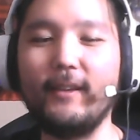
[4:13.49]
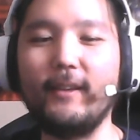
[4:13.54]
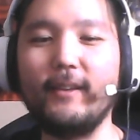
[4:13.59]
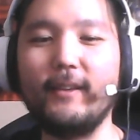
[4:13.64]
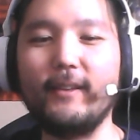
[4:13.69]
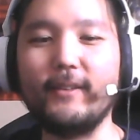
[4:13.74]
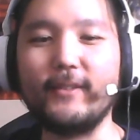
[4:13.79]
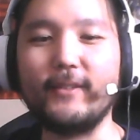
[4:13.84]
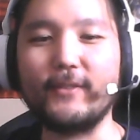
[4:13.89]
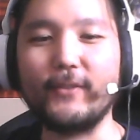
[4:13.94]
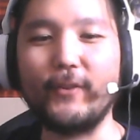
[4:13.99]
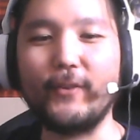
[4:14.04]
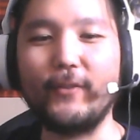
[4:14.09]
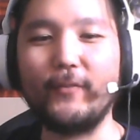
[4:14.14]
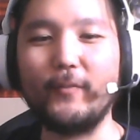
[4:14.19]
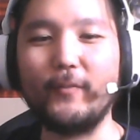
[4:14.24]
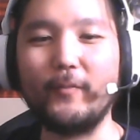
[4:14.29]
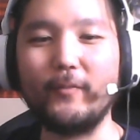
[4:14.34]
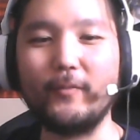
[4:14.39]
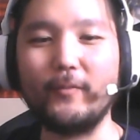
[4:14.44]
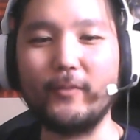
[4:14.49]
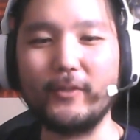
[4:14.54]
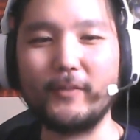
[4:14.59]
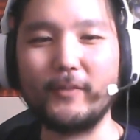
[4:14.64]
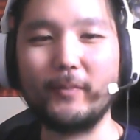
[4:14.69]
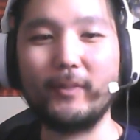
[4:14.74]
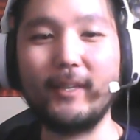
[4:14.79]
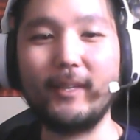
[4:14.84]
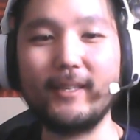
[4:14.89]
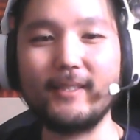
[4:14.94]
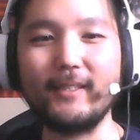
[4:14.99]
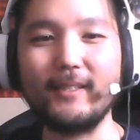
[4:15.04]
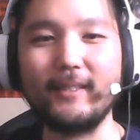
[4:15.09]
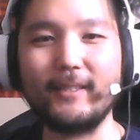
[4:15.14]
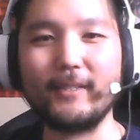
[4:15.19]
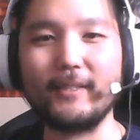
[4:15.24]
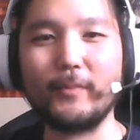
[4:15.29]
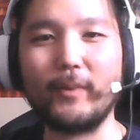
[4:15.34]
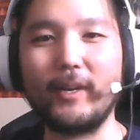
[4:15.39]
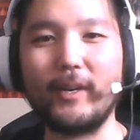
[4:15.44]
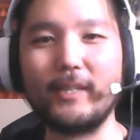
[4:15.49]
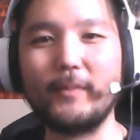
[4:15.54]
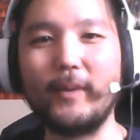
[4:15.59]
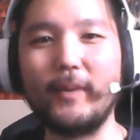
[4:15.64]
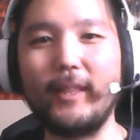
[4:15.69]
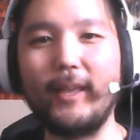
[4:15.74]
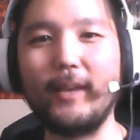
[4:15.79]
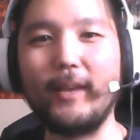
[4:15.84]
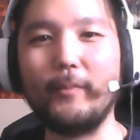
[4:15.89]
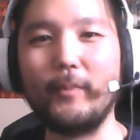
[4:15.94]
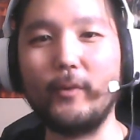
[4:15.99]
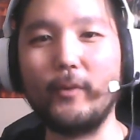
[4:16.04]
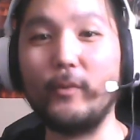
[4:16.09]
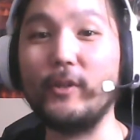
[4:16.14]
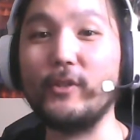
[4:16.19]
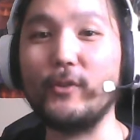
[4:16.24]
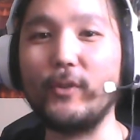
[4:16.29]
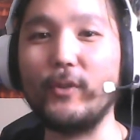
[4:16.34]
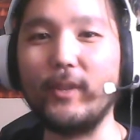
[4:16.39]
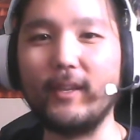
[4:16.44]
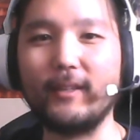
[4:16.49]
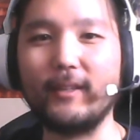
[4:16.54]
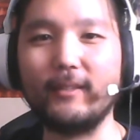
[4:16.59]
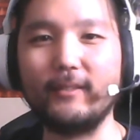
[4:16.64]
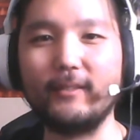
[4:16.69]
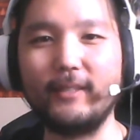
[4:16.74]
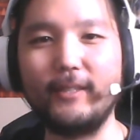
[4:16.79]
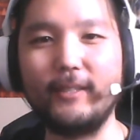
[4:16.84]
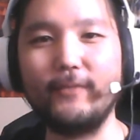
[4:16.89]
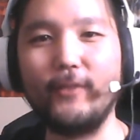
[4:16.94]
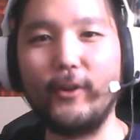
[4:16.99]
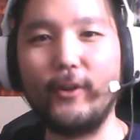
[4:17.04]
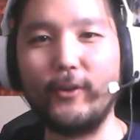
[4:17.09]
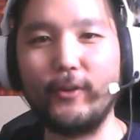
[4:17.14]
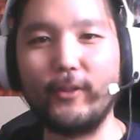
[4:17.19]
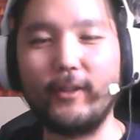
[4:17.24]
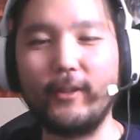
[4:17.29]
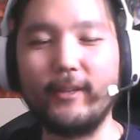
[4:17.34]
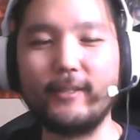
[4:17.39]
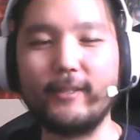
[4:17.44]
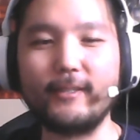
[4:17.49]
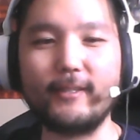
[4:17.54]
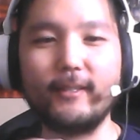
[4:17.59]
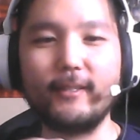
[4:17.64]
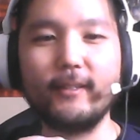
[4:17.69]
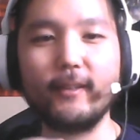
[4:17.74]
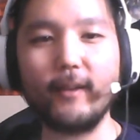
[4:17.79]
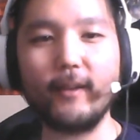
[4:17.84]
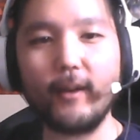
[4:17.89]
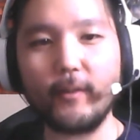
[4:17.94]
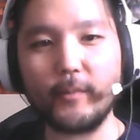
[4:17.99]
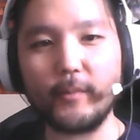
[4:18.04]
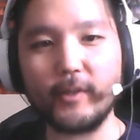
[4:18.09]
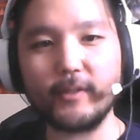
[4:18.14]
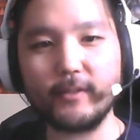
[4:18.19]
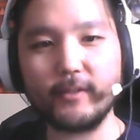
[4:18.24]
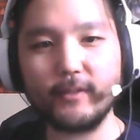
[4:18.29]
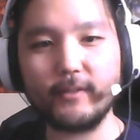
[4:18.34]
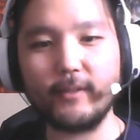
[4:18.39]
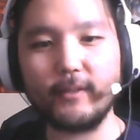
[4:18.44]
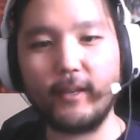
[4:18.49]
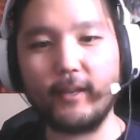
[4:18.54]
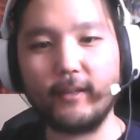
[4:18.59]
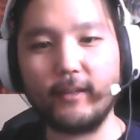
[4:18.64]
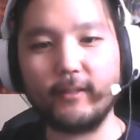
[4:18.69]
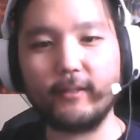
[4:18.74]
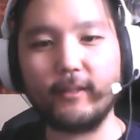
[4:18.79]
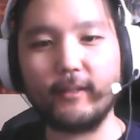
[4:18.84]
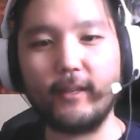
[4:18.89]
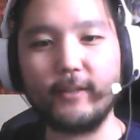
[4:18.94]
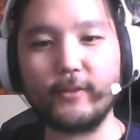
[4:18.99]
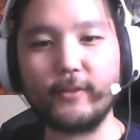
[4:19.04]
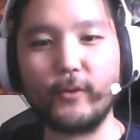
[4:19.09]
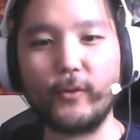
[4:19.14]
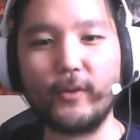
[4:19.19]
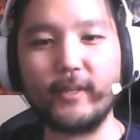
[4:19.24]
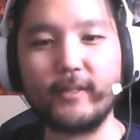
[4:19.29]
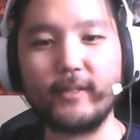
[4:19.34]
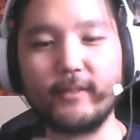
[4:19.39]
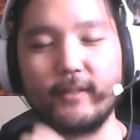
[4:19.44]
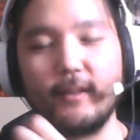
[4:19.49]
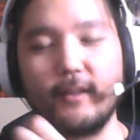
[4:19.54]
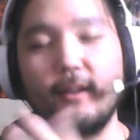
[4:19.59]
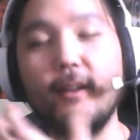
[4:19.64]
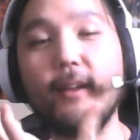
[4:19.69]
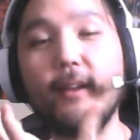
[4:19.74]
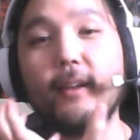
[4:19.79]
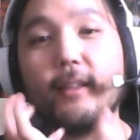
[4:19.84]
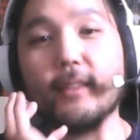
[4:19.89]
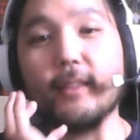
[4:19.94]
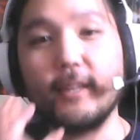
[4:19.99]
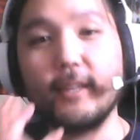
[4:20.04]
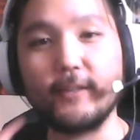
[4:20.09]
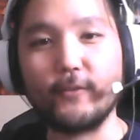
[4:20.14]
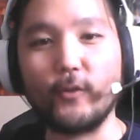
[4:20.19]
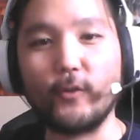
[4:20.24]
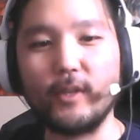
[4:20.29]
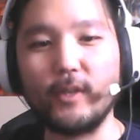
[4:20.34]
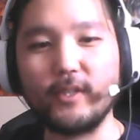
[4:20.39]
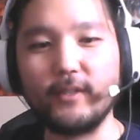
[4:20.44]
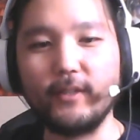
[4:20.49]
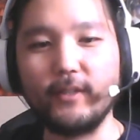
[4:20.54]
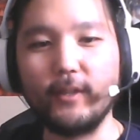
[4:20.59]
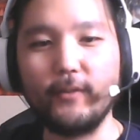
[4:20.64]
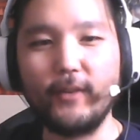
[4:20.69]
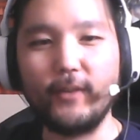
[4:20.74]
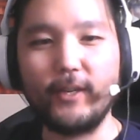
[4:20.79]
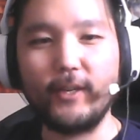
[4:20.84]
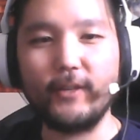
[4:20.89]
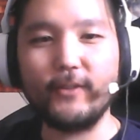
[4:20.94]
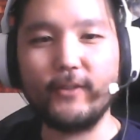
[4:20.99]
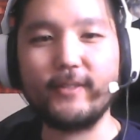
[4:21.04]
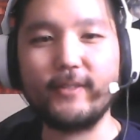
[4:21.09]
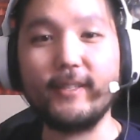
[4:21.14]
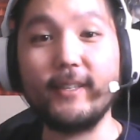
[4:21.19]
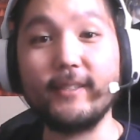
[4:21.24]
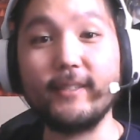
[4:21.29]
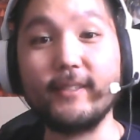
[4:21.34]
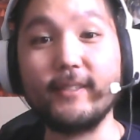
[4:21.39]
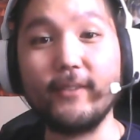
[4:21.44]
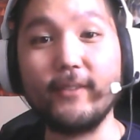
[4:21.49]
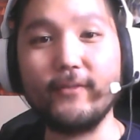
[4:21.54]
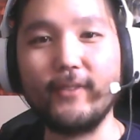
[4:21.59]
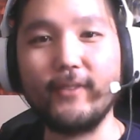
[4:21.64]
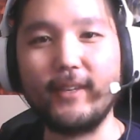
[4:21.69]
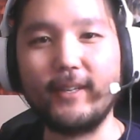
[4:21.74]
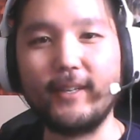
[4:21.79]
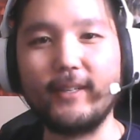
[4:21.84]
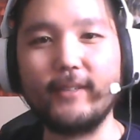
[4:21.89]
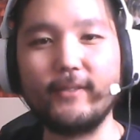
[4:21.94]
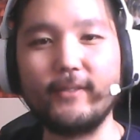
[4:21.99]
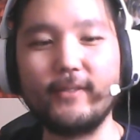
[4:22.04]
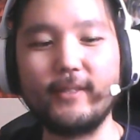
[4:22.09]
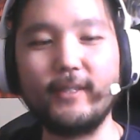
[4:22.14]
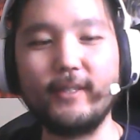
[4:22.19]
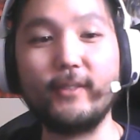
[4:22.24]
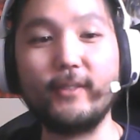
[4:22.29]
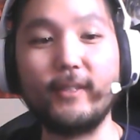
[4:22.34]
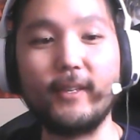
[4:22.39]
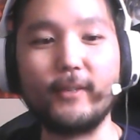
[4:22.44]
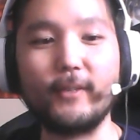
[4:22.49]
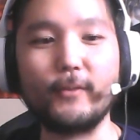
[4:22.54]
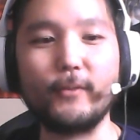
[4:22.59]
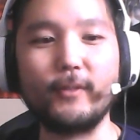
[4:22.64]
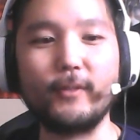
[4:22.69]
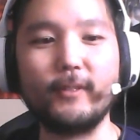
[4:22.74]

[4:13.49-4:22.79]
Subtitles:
So I was pleasantly surprised by that, but what did you think? Leave all your thoughts in the comments, and as always, thanks for watching another video. Stay safe, and I'll see you in the next one.